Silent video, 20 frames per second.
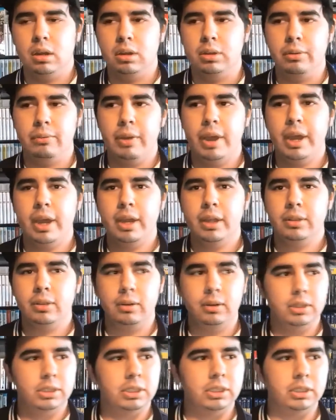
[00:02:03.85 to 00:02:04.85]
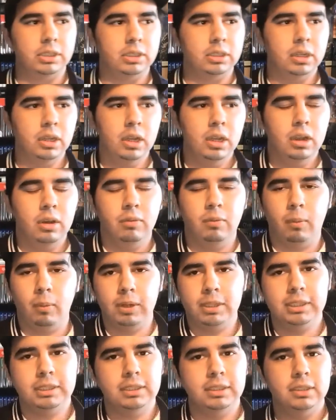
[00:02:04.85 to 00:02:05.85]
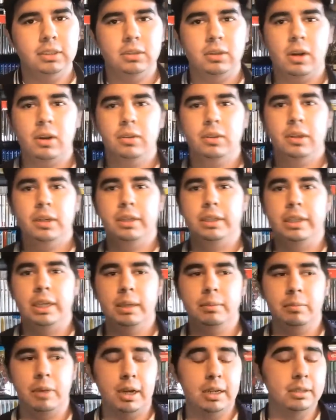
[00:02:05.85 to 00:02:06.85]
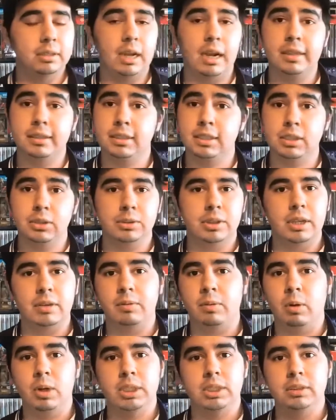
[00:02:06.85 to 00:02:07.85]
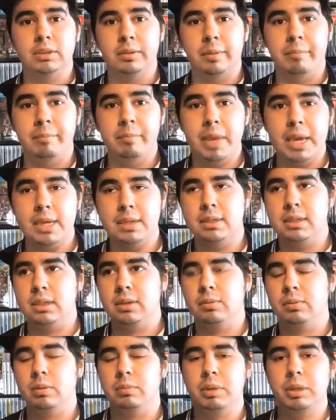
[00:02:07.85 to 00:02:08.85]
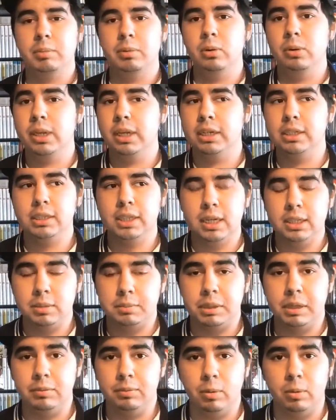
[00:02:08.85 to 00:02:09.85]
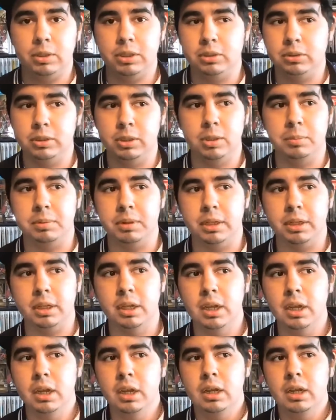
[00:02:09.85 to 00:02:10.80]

You've had 13. 14 is an online game. I still think 14 is amazing. For people who get a chance to play 14, you need to play it.